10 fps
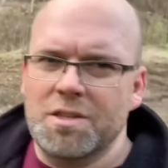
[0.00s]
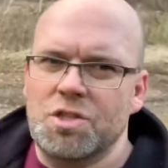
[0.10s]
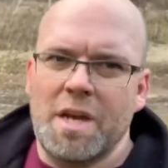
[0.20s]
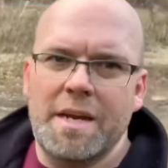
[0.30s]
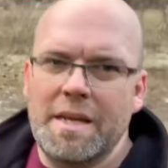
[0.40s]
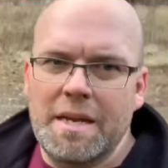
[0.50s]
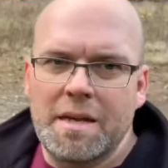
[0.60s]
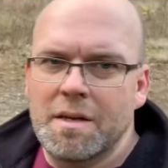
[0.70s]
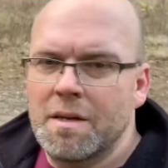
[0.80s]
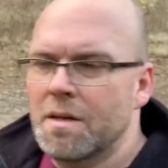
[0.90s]
JD
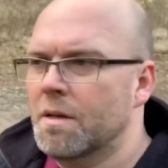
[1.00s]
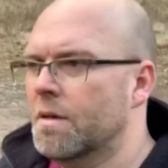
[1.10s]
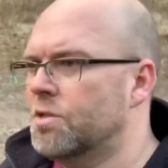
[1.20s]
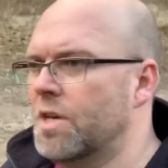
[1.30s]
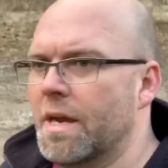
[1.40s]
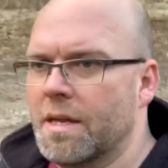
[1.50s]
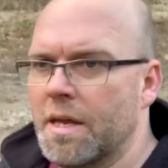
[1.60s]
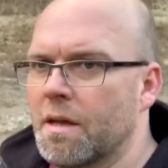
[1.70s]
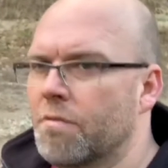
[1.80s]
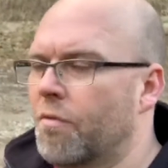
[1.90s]
jet
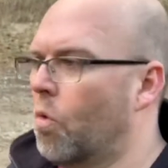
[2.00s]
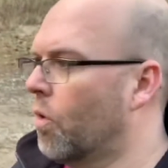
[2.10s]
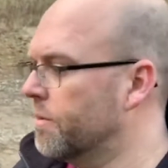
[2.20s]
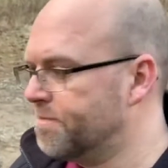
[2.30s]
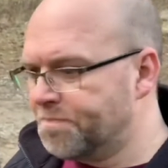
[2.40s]
kit for